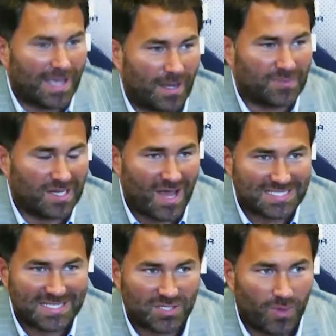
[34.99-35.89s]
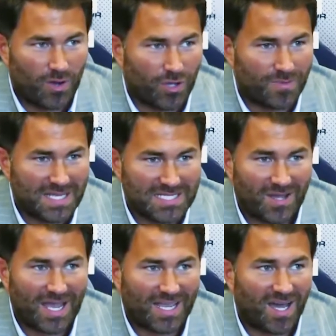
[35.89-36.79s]
And I'm delighted to welcome the
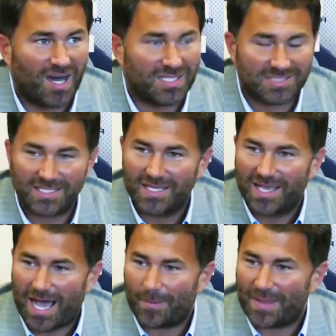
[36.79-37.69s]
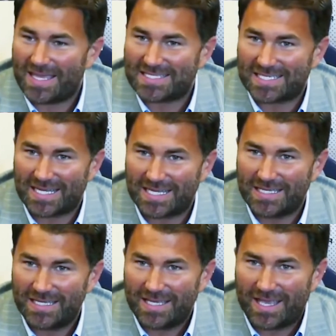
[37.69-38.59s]
entire cast up here today
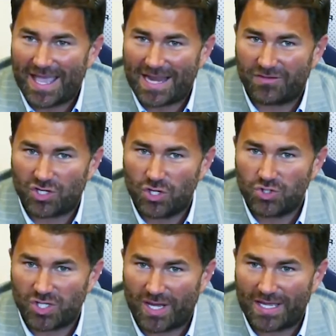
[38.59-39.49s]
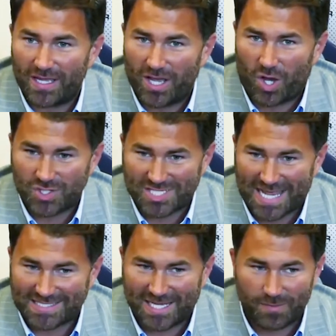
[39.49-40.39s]
ahead of a huge night on
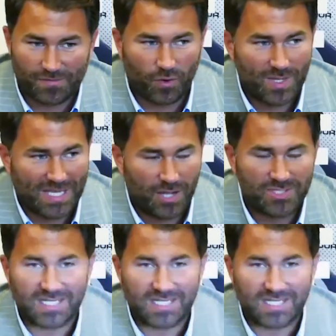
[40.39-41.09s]
Saturday. Before we go